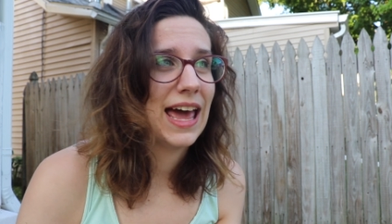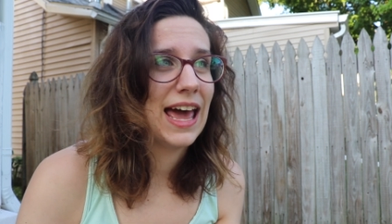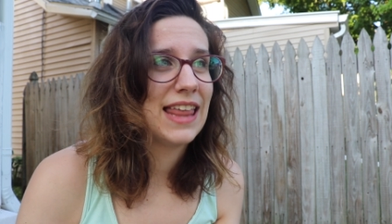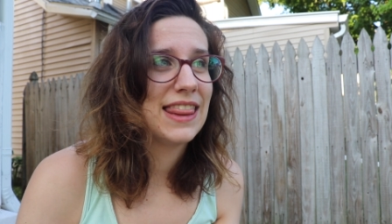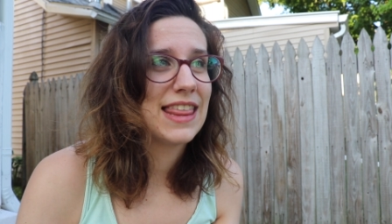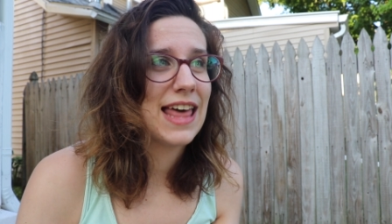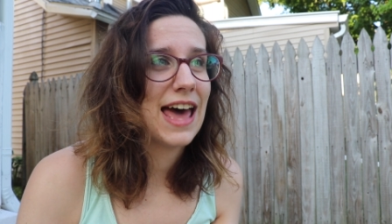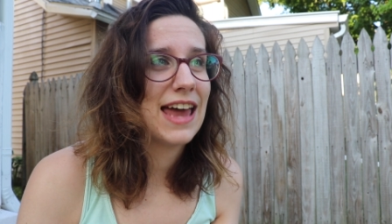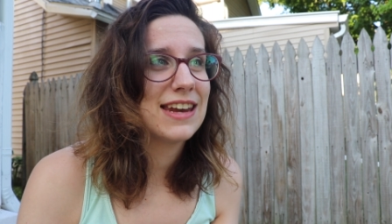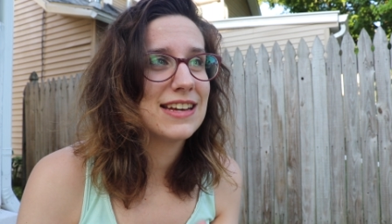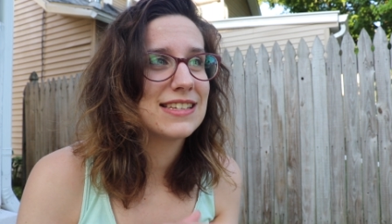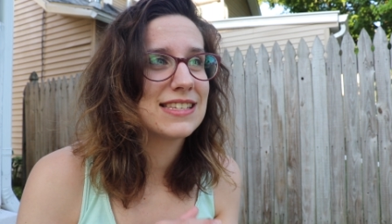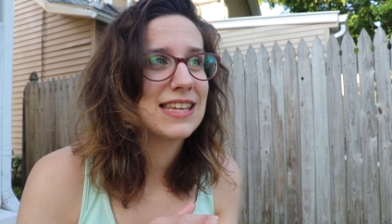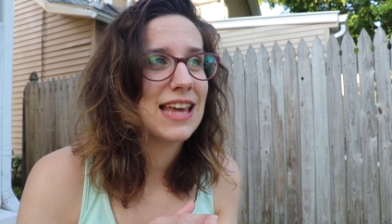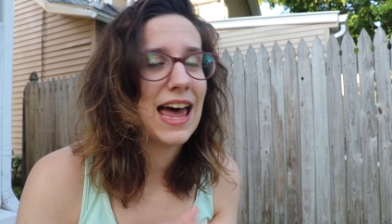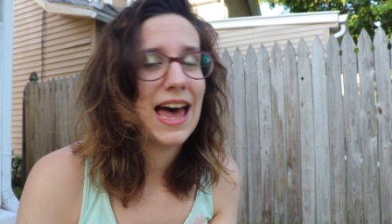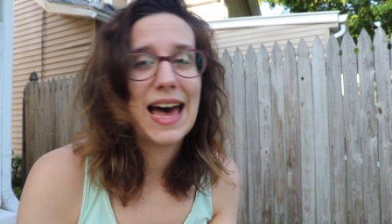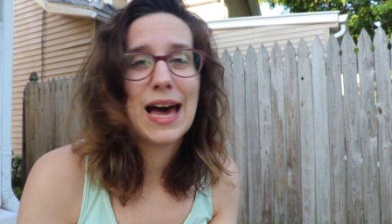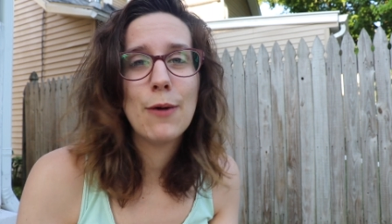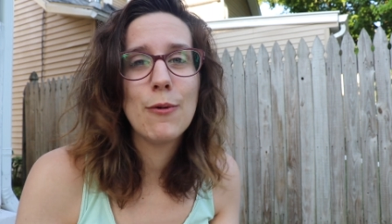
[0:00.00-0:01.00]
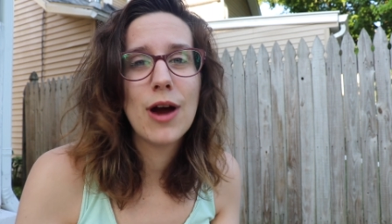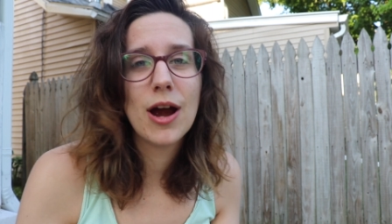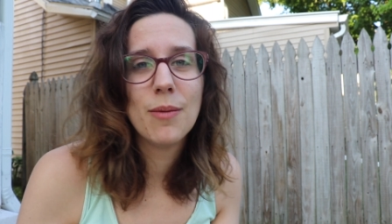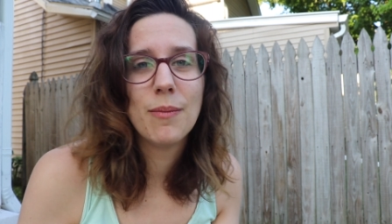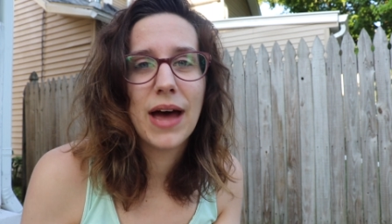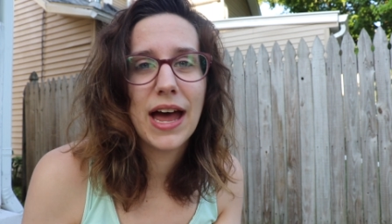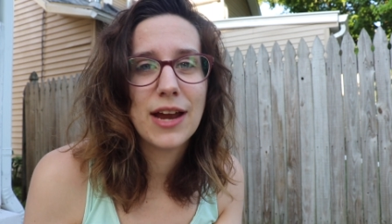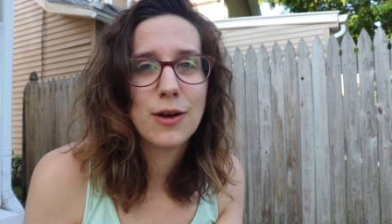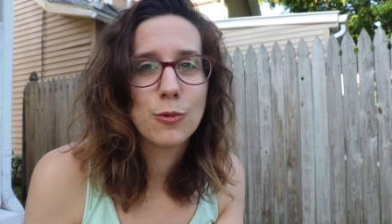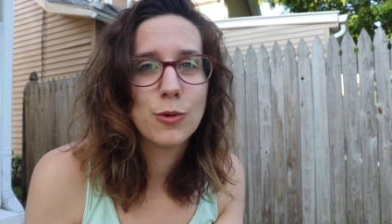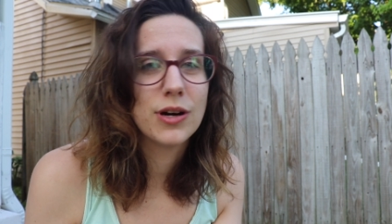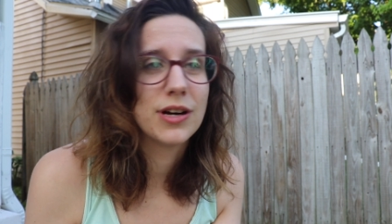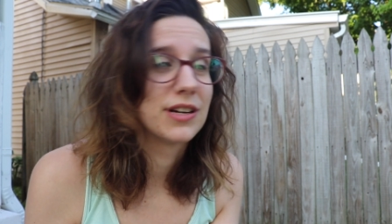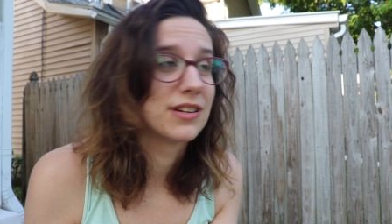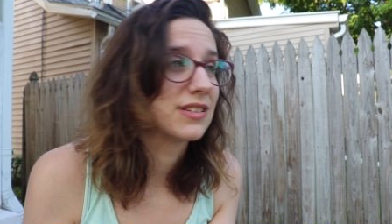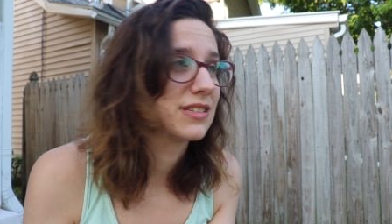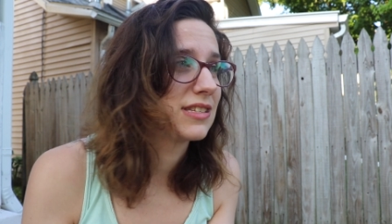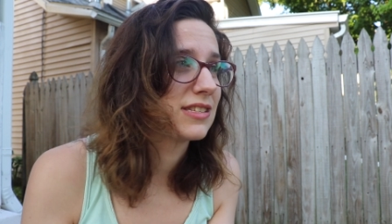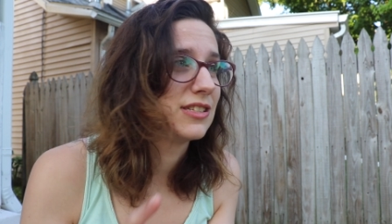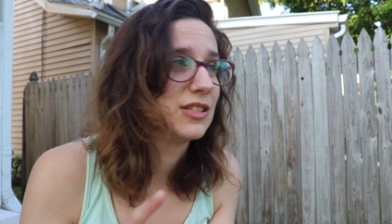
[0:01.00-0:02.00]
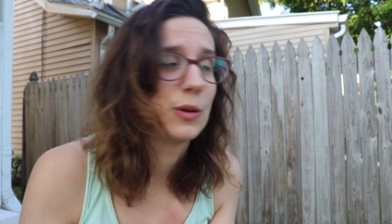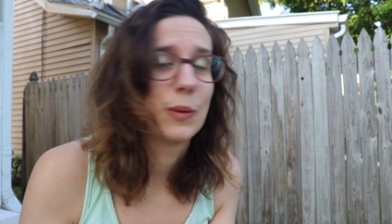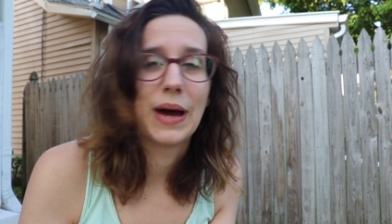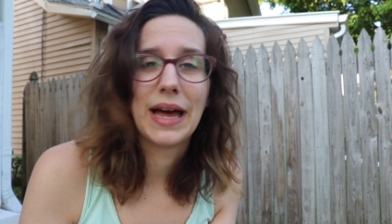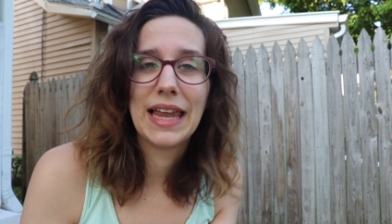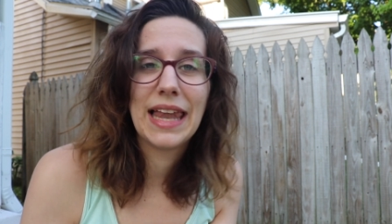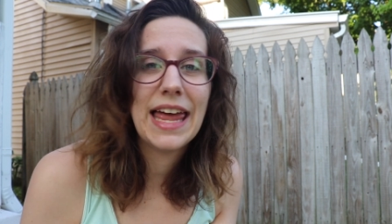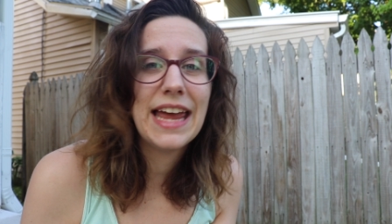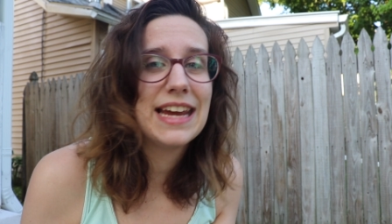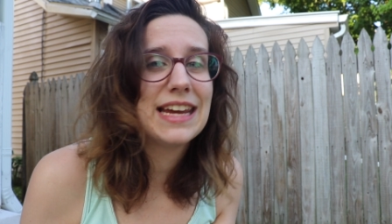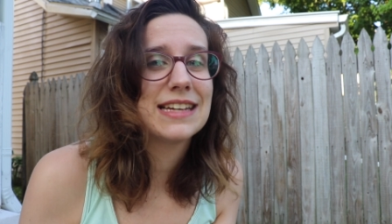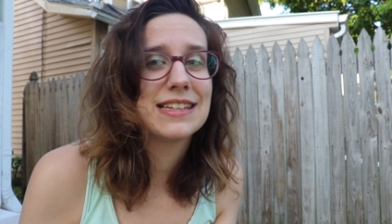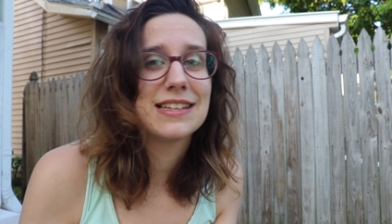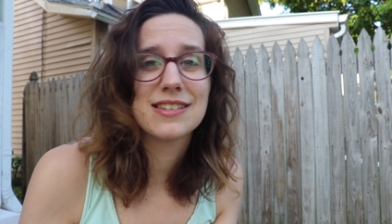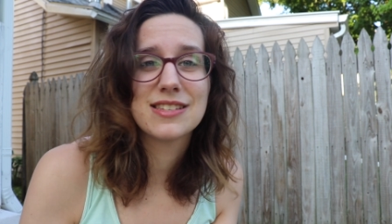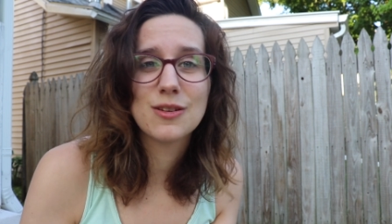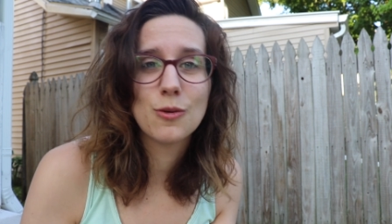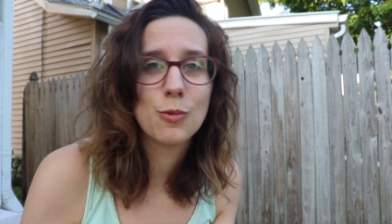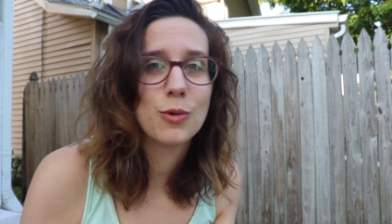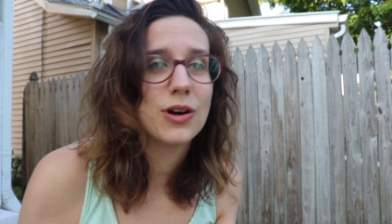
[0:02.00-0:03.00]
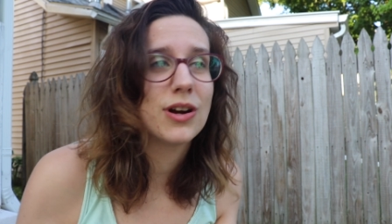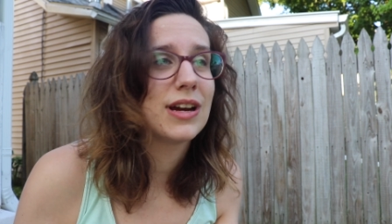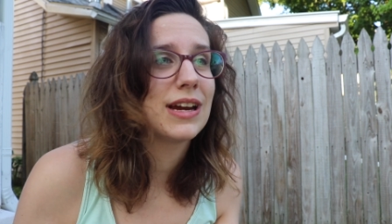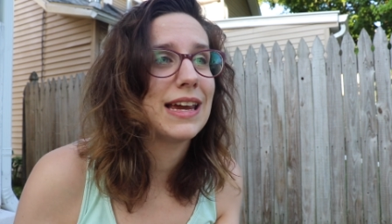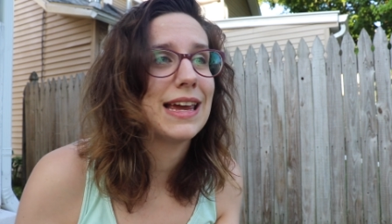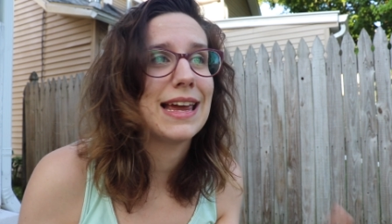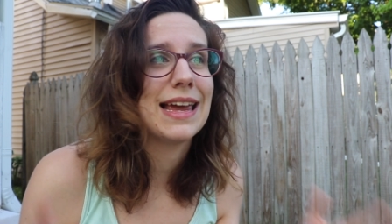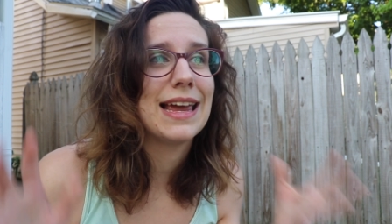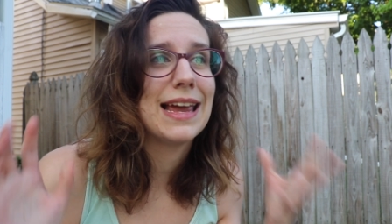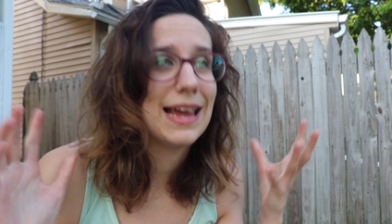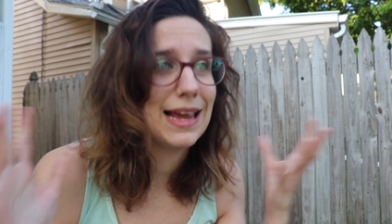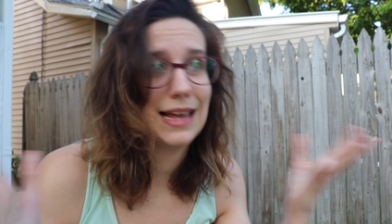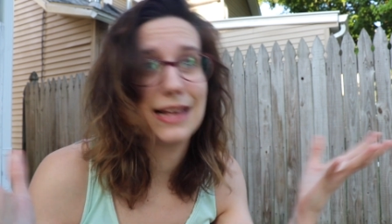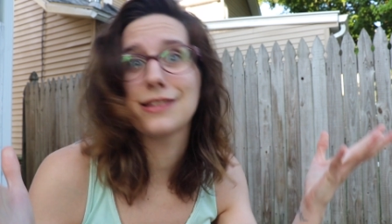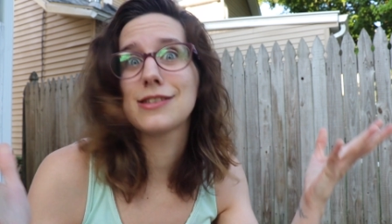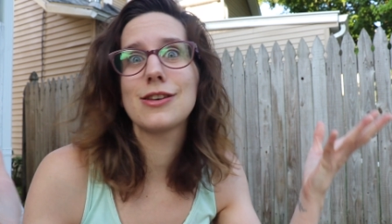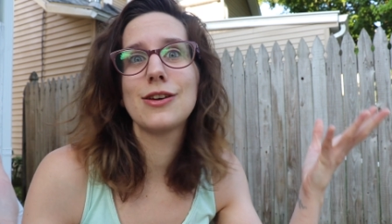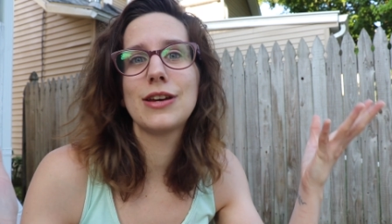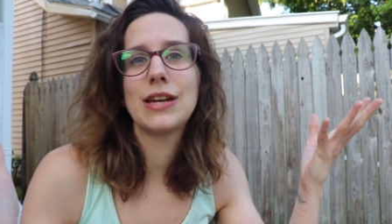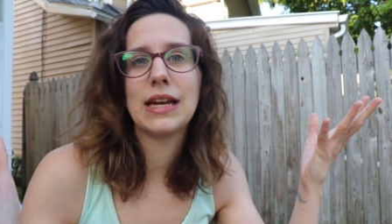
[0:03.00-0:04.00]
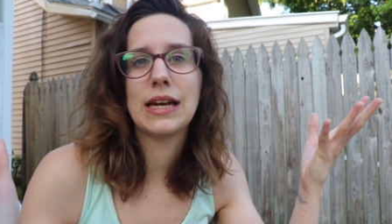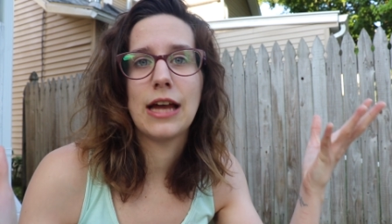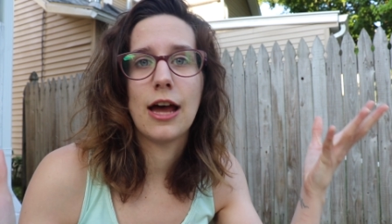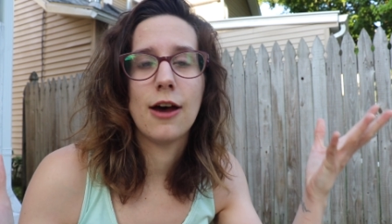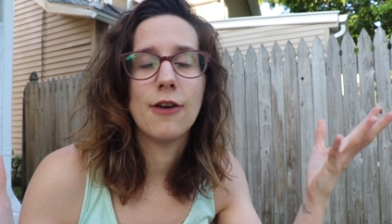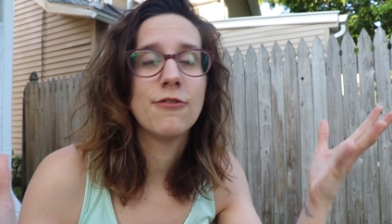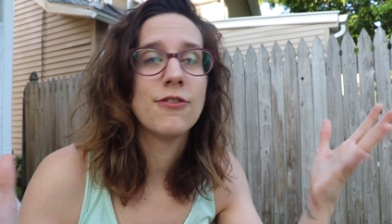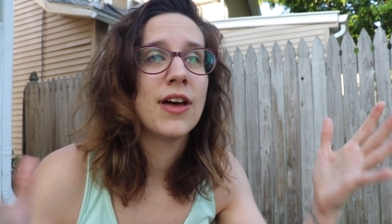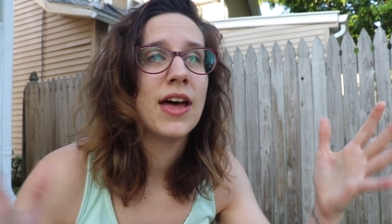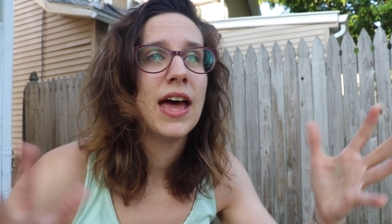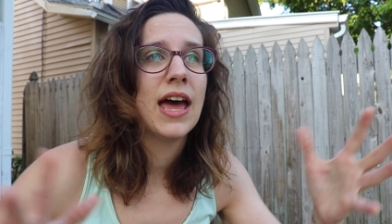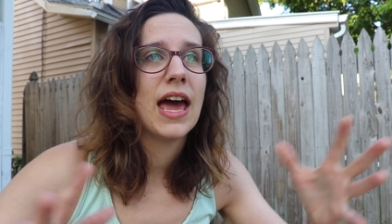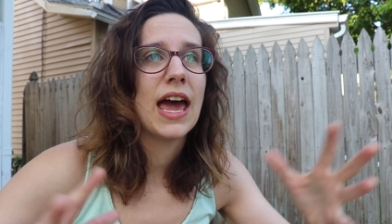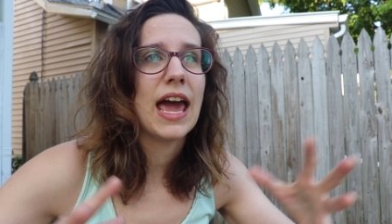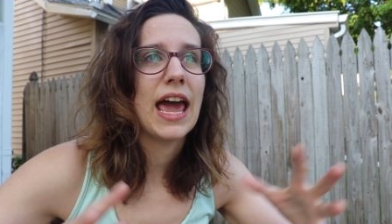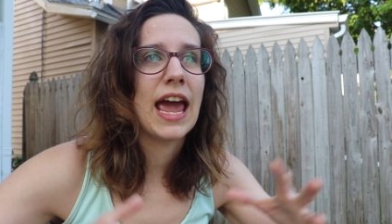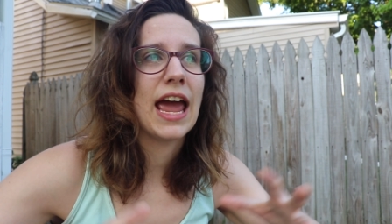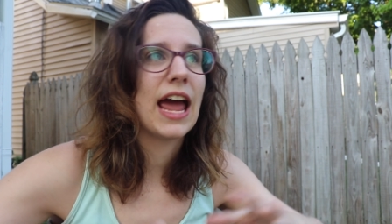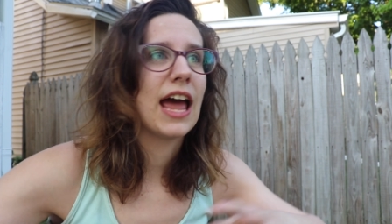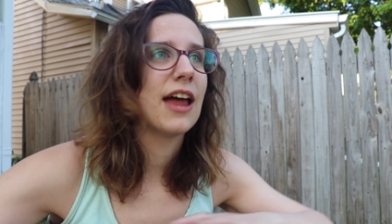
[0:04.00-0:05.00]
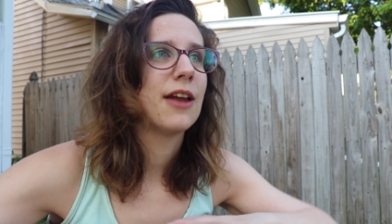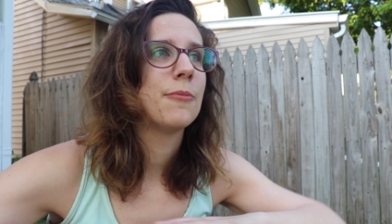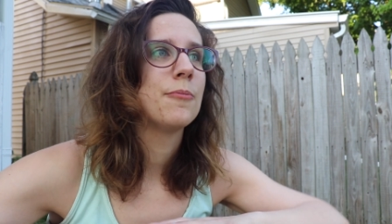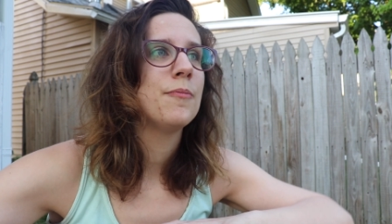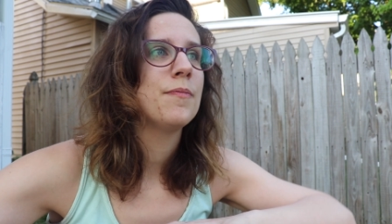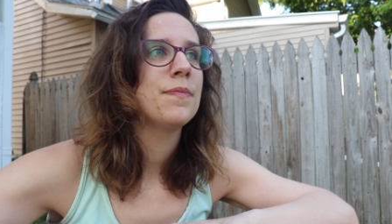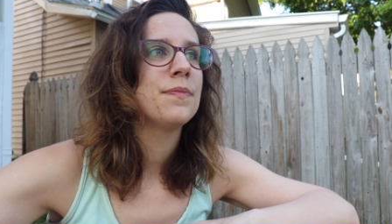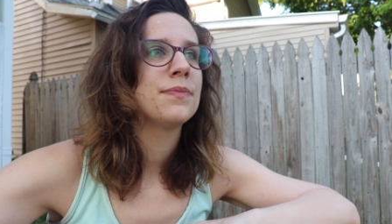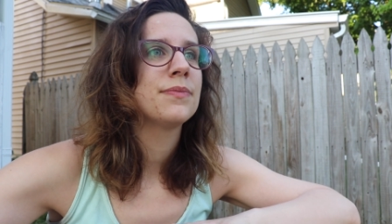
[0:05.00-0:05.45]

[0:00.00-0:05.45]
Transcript: And that is how our mind works. Do I like it? Does it work? It's good enough. And